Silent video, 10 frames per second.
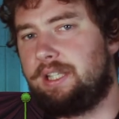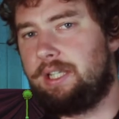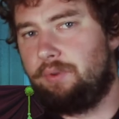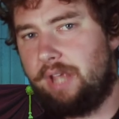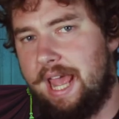in
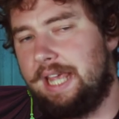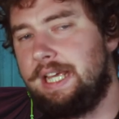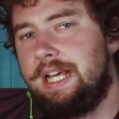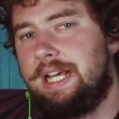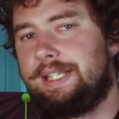the UK,
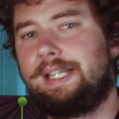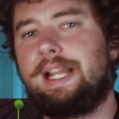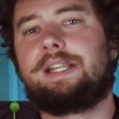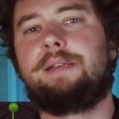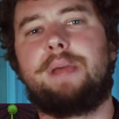the
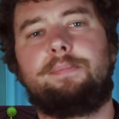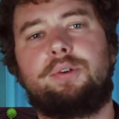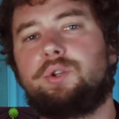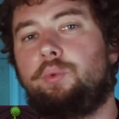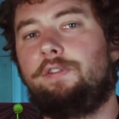elected
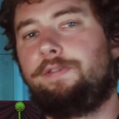members will